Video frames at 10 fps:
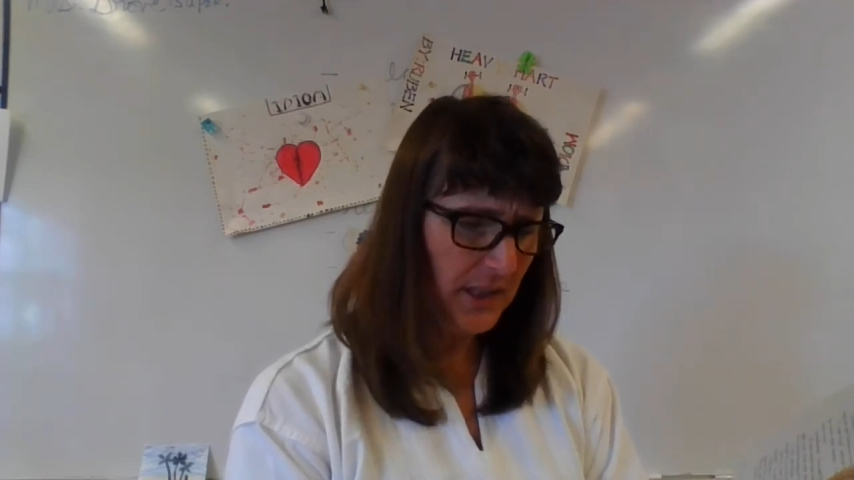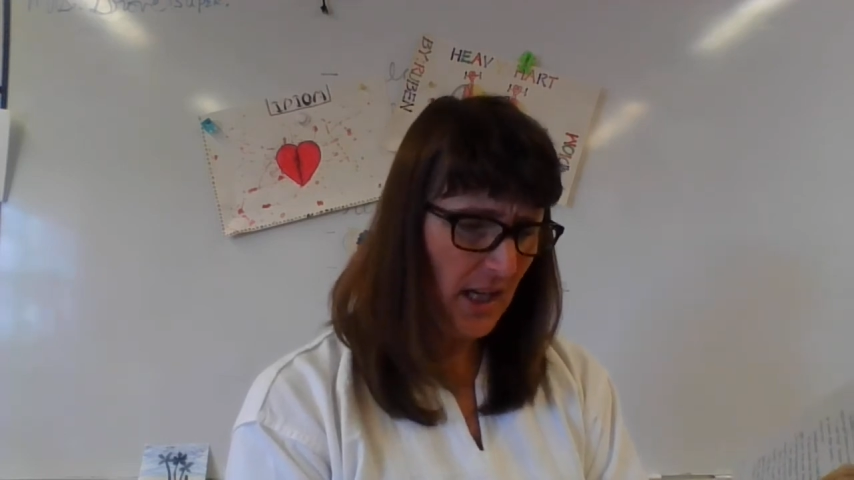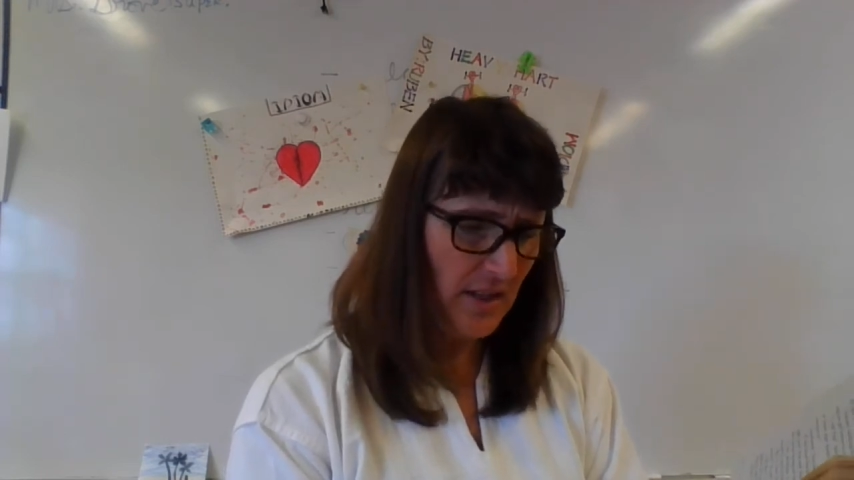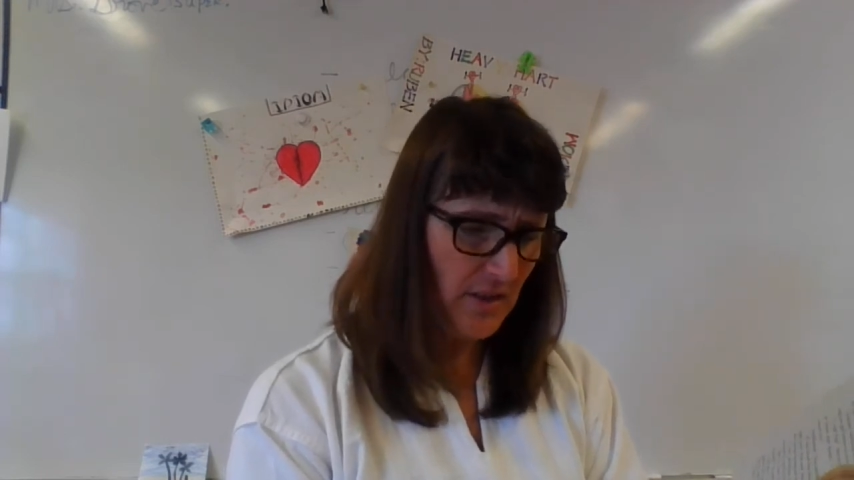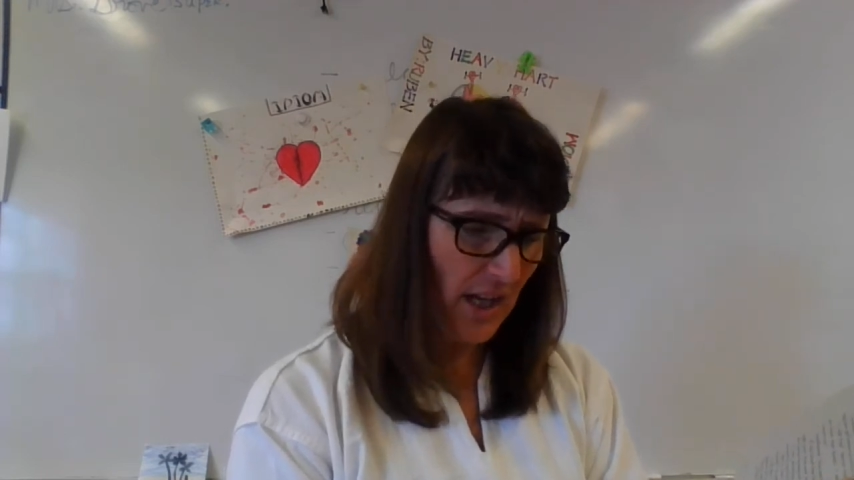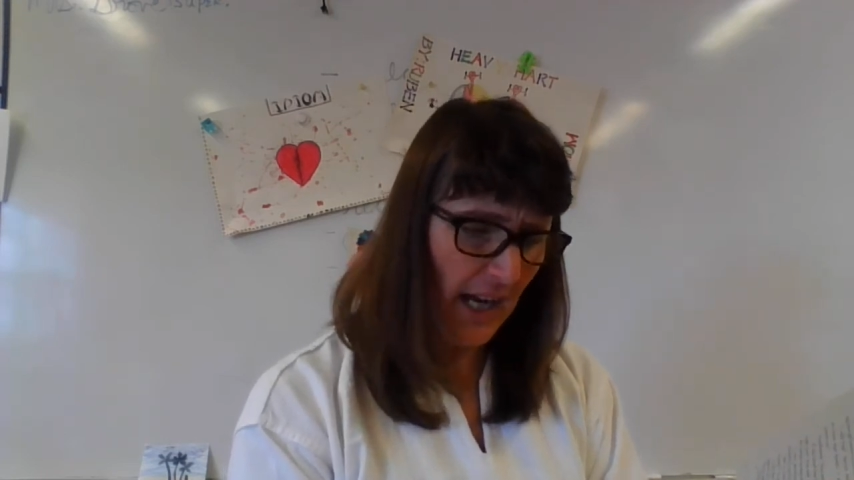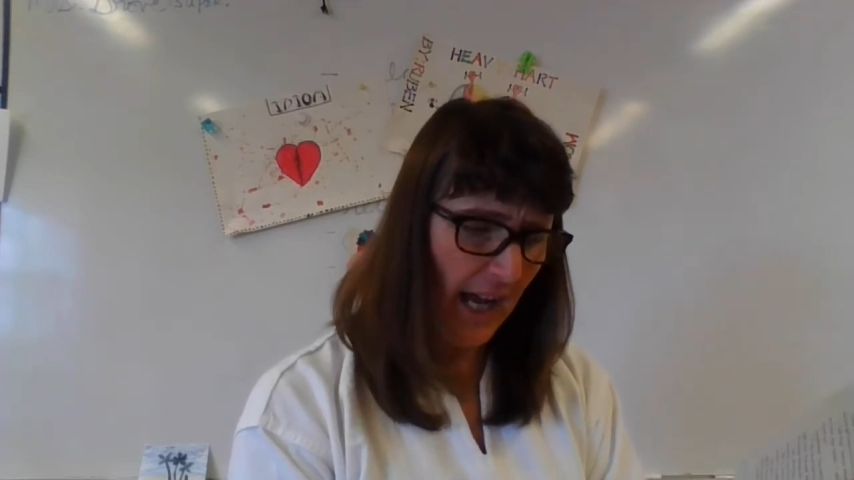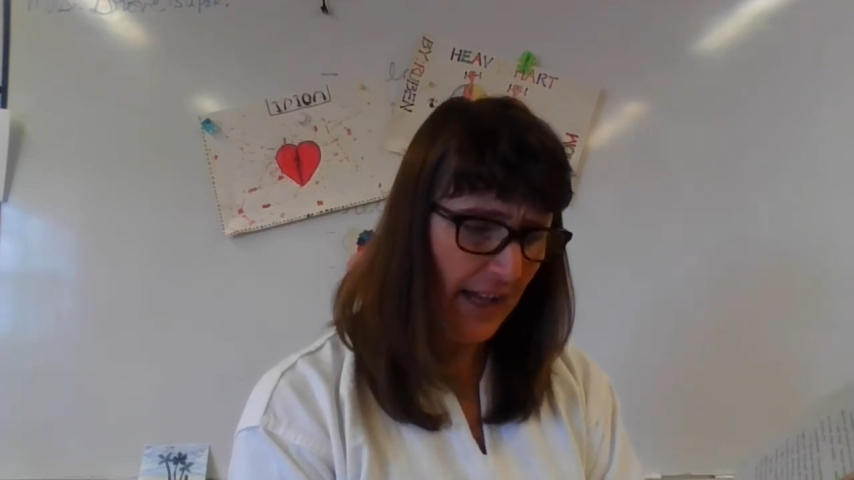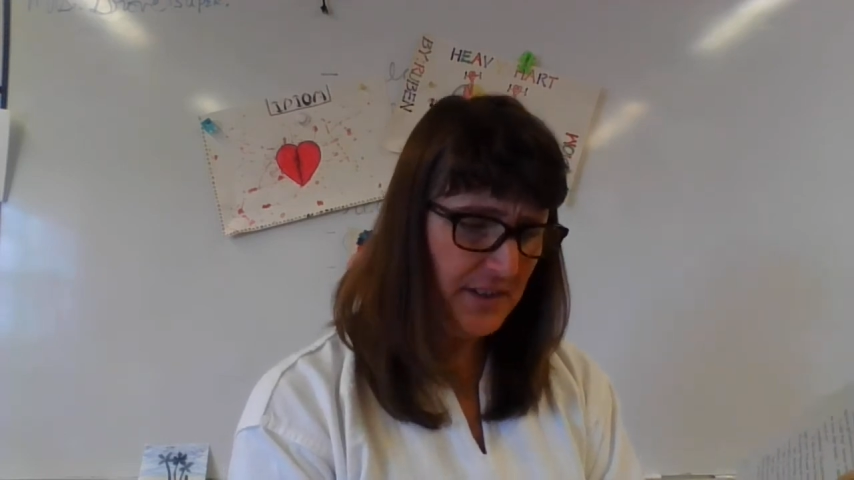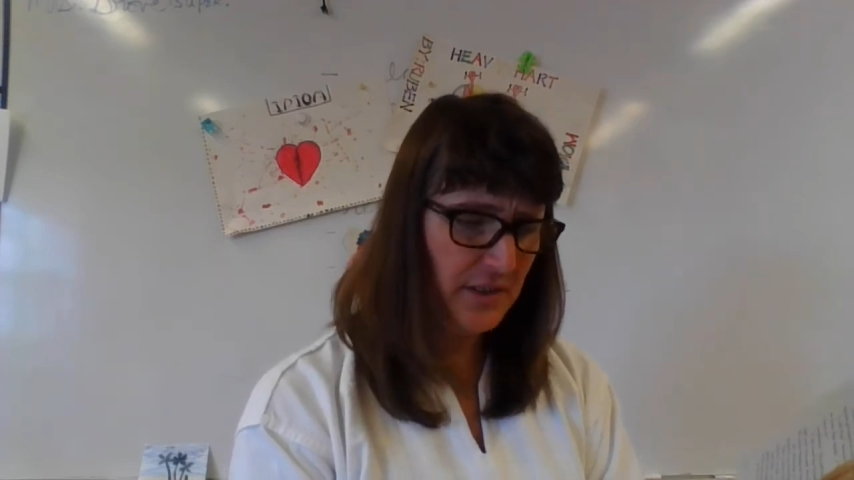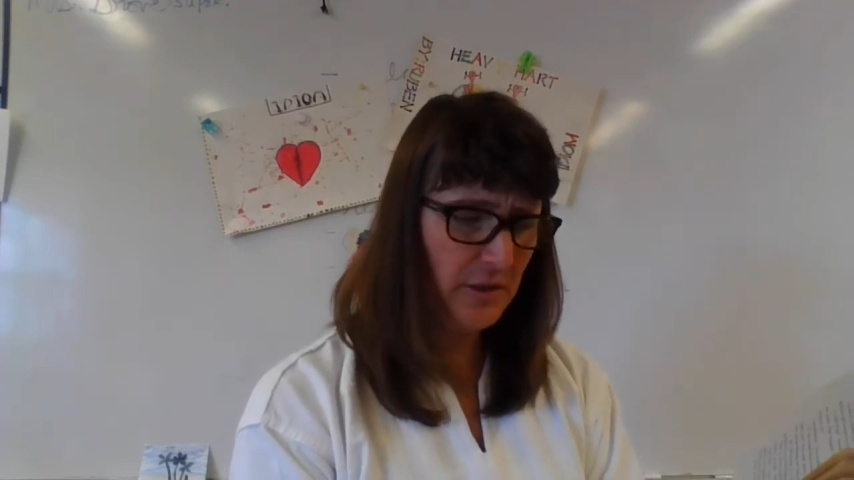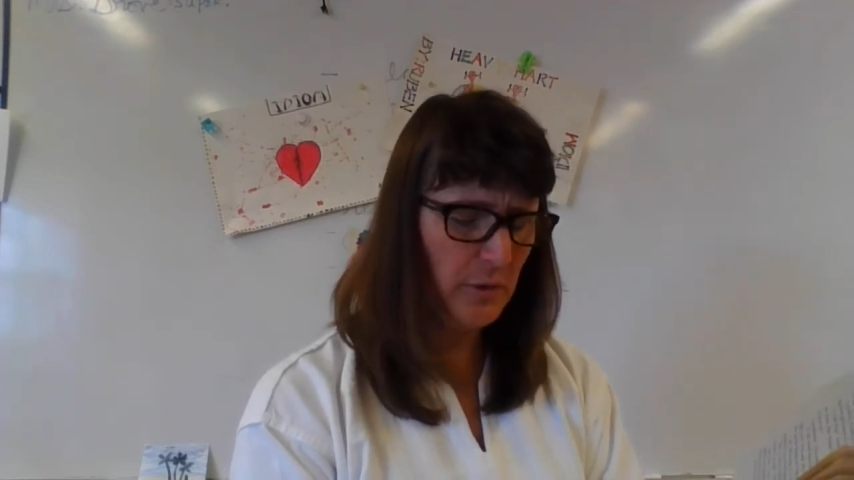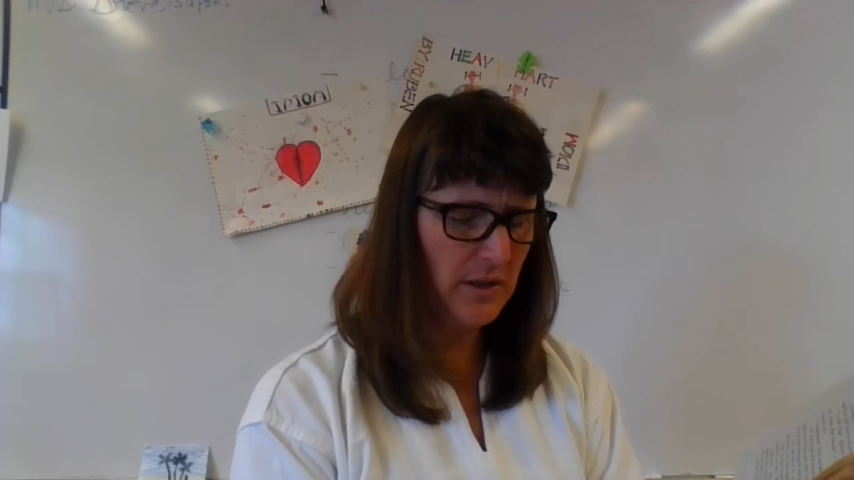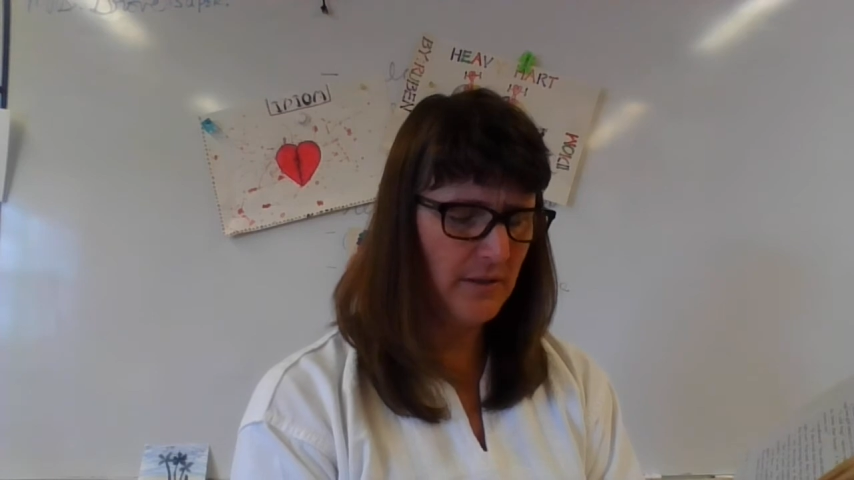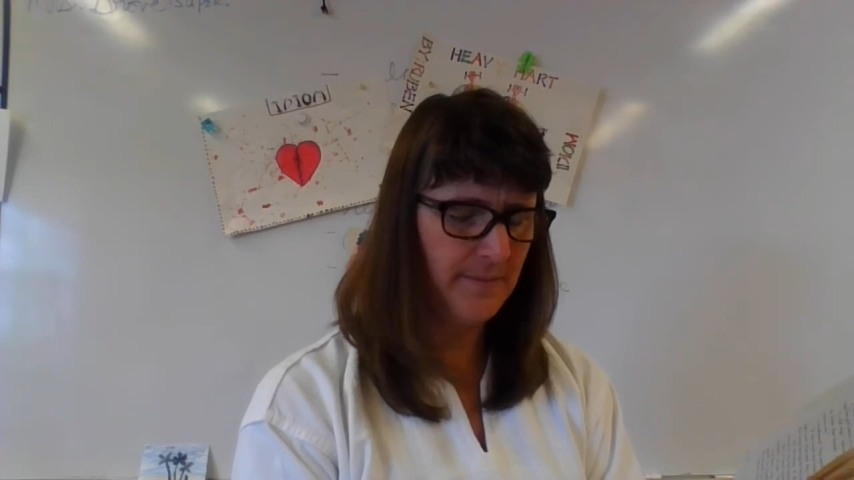and I thought it had to do
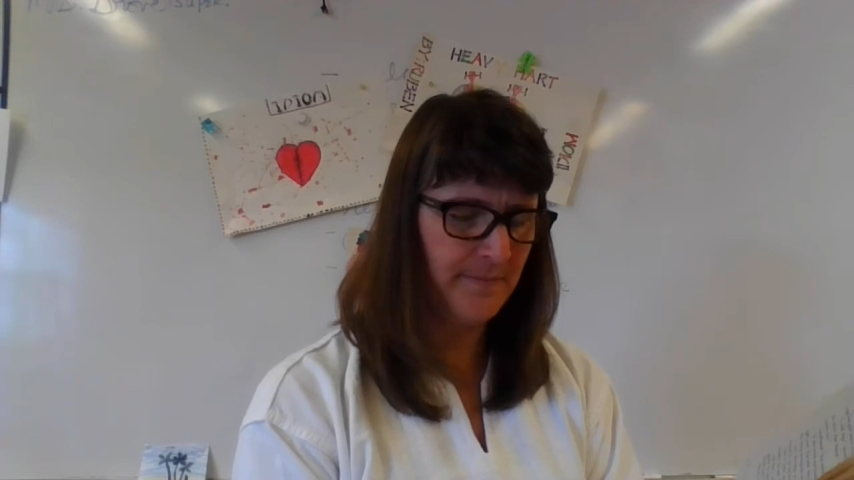with...